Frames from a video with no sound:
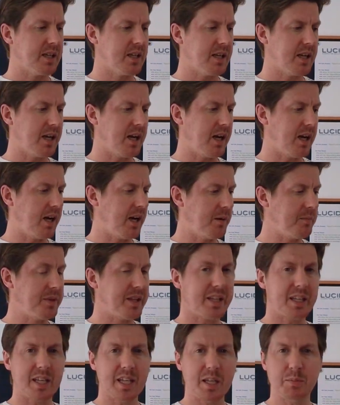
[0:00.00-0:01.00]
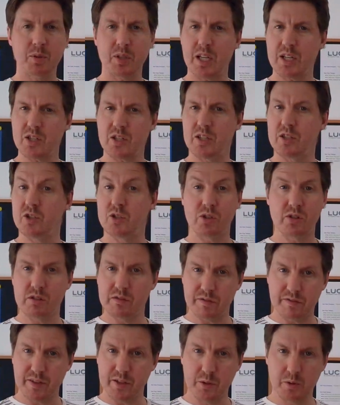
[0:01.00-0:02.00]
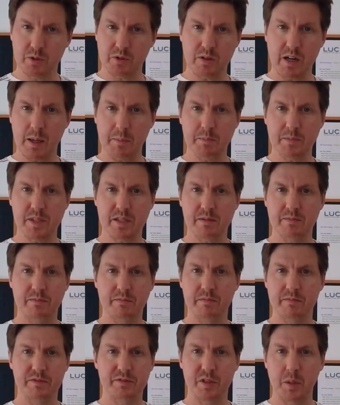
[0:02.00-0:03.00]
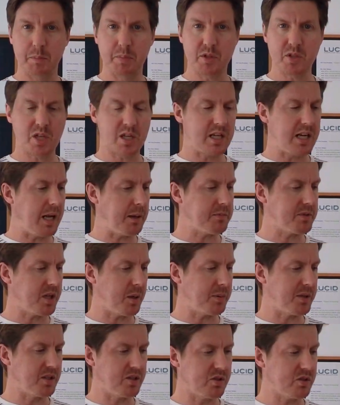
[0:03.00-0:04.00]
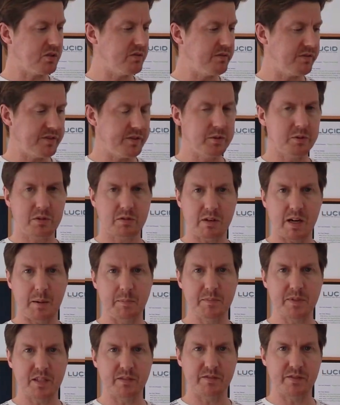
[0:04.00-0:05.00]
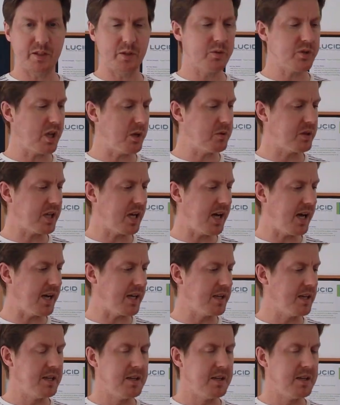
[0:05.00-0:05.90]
the keyboard actually doesn't feel cramped for a budget laptop. It doesn't feel cramped. It feels okay.